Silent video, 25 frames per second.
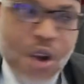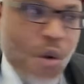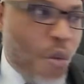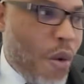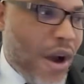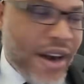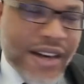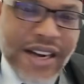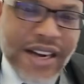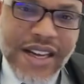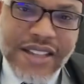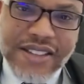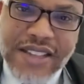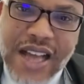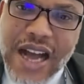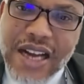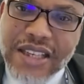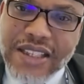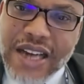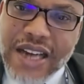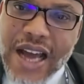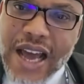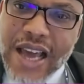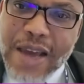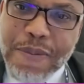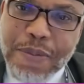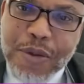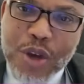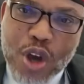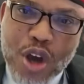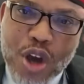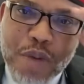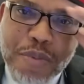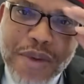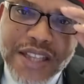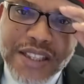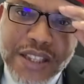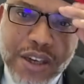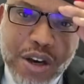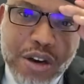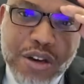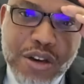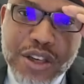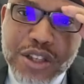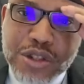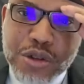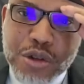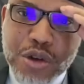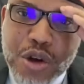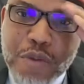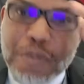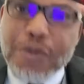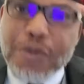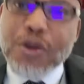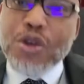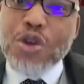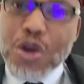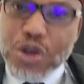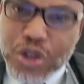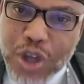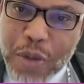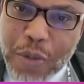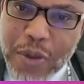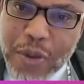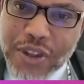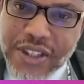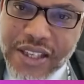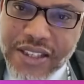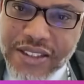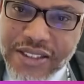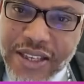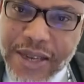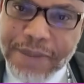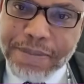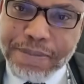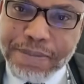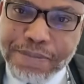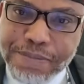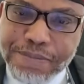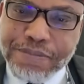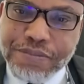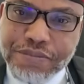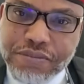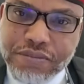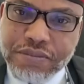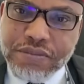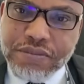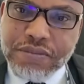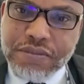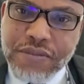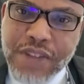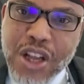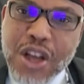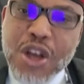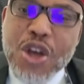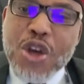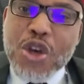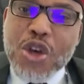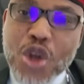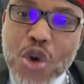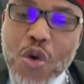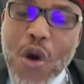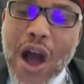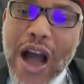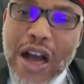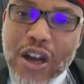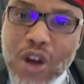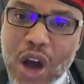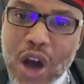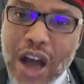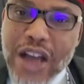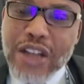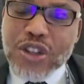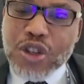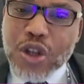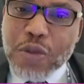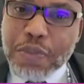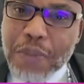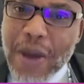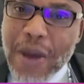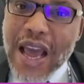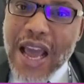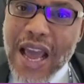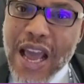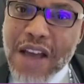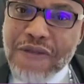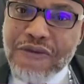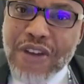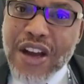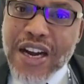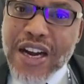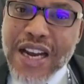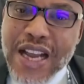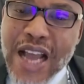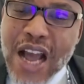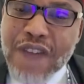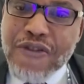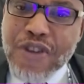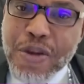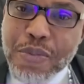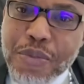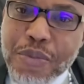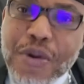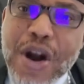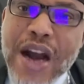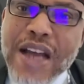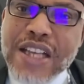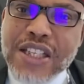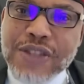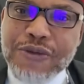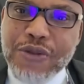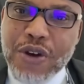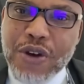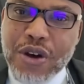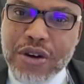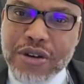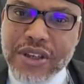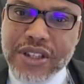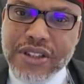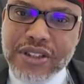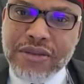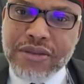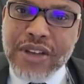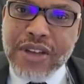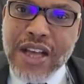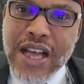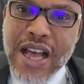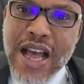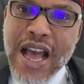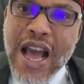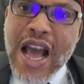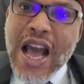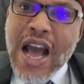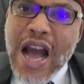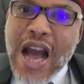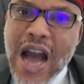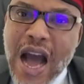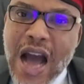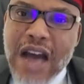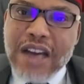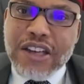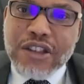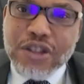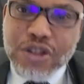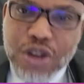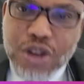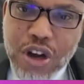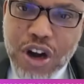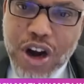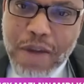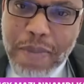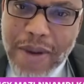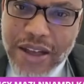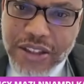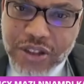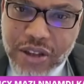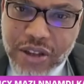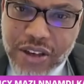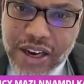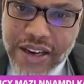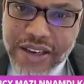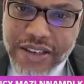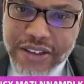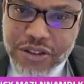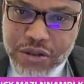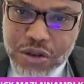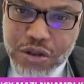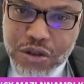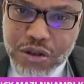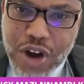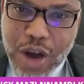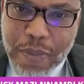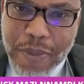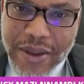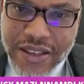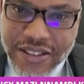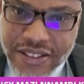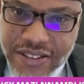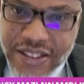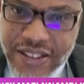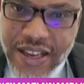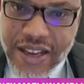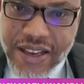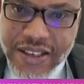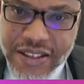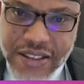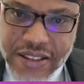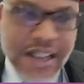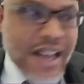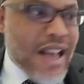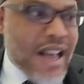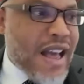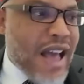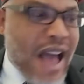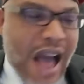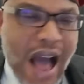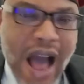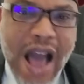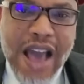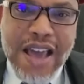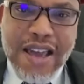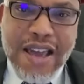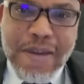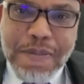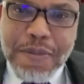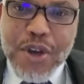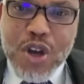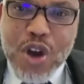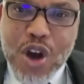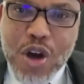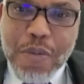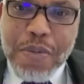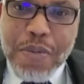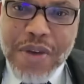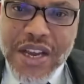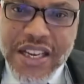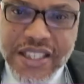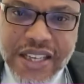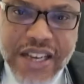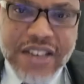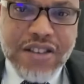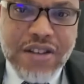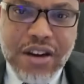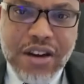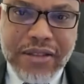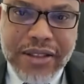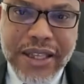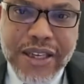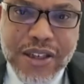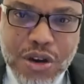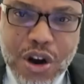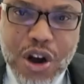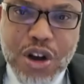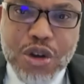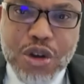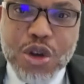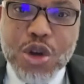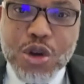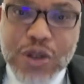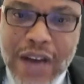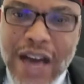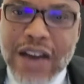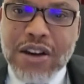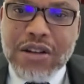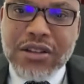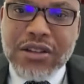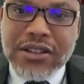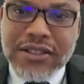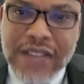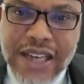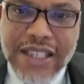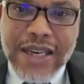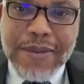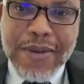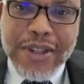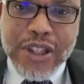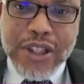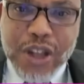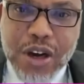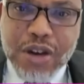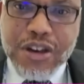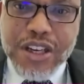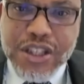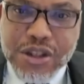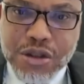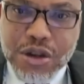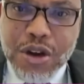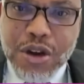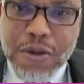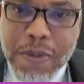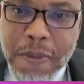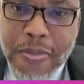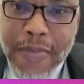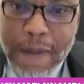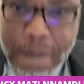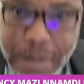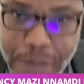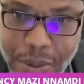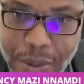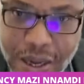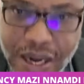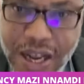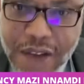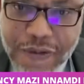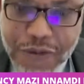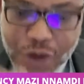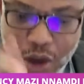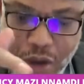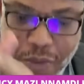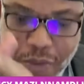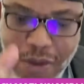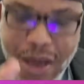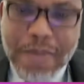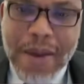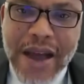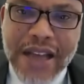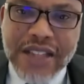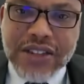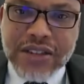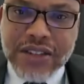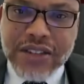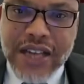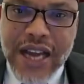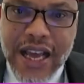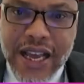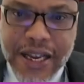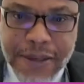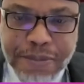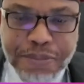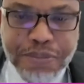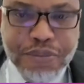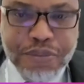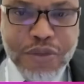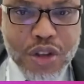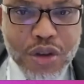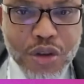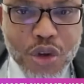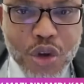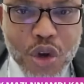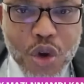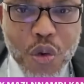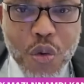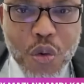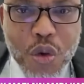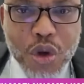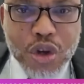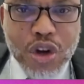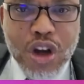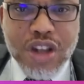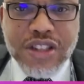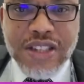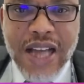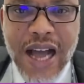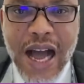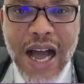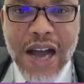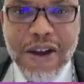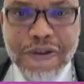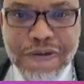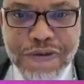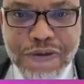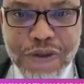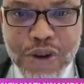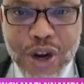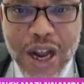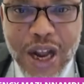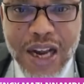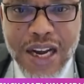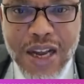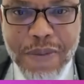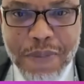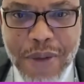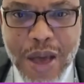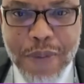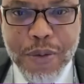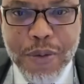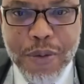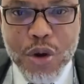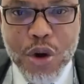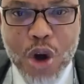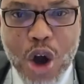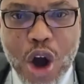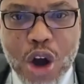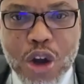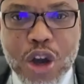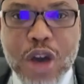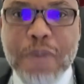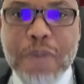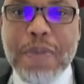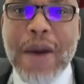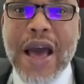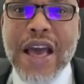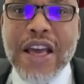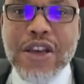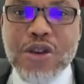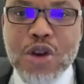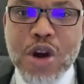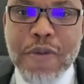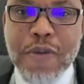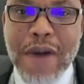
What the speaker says: when they tagged IPOB a terrorist group, you supported them. You are going to pay a very heavy price for it. Had the Yoruba journalist stood up and said, IPOB did nothing wrong, you cannot tag them a terrorist group, believe you me, by today, you will not have Fulani people occupying